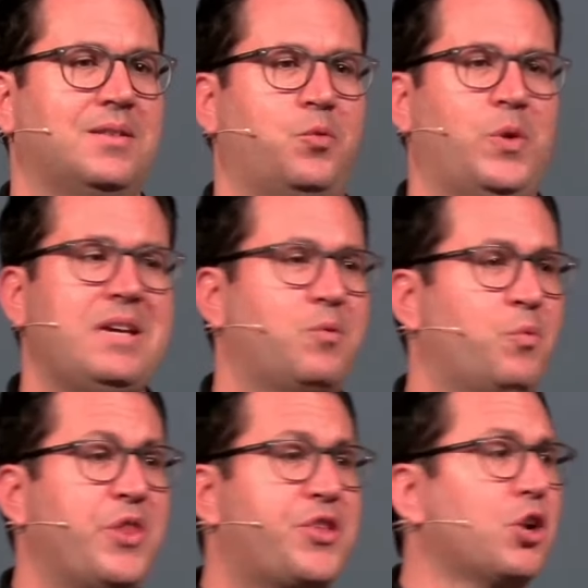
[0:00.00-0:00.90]
We,
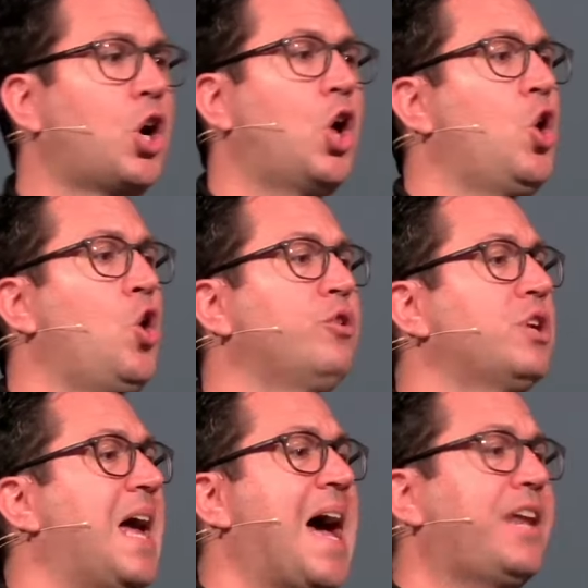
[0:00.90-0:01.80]
with your cold
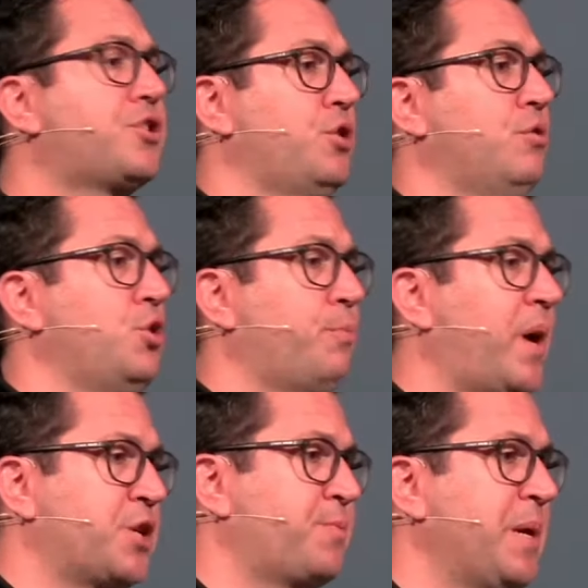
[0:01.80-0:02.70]
attitude, you
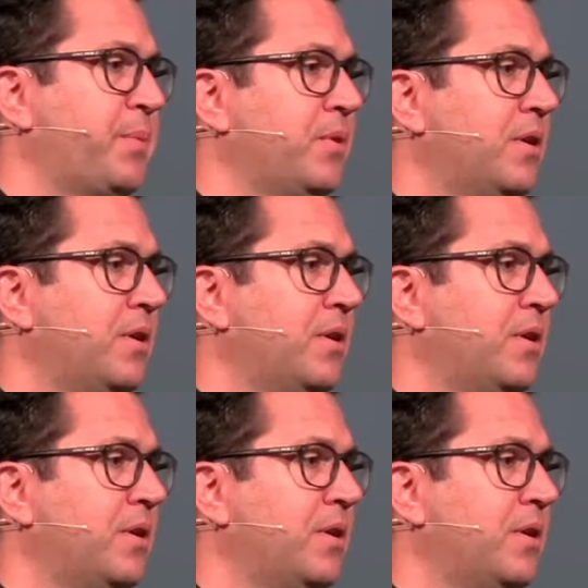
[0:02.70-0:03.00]
punish people.